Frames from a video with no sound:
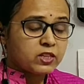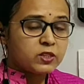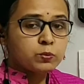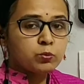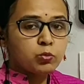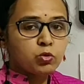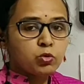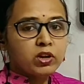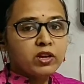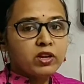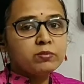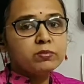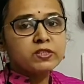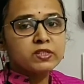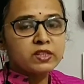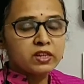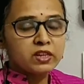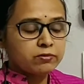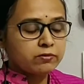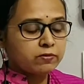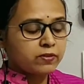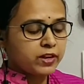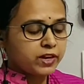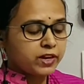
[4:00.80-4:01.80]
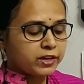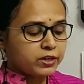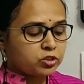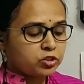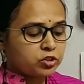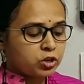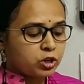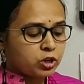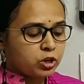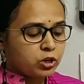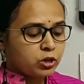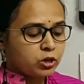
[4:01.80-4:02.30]
poems reflect
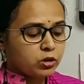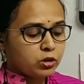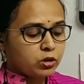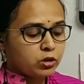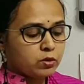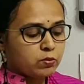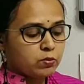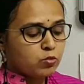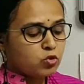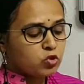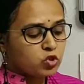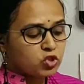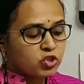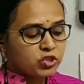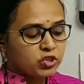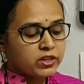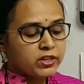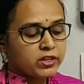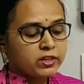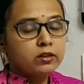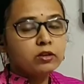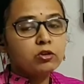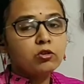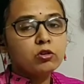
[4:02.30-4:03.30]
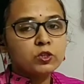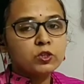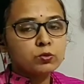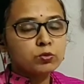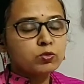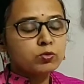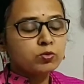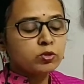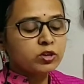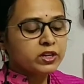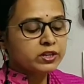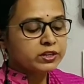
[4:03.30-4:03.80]
mostly the
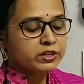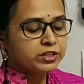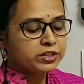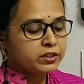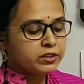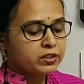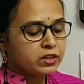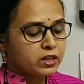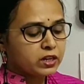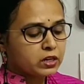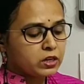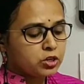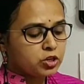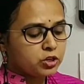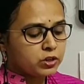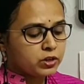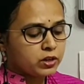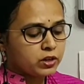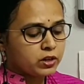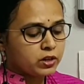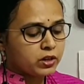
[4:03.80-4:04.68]
cosmopolitan culture